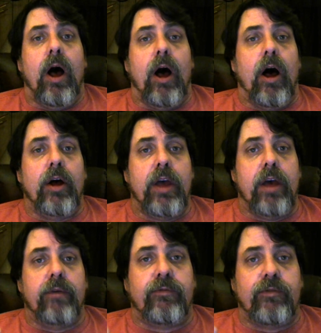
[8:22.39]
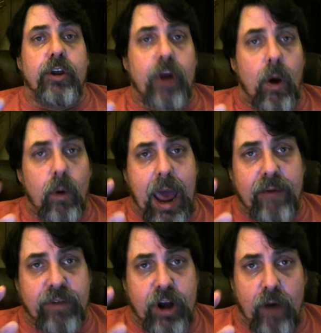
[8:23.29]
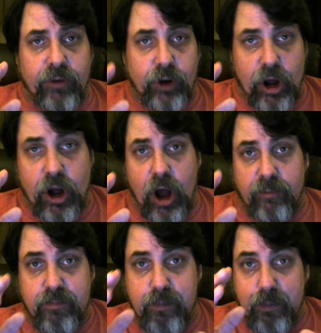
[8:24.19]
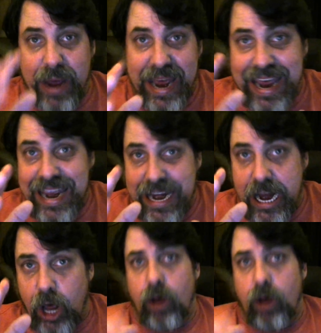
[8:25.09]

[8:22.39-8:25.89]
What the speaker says: If you don't have good enough bead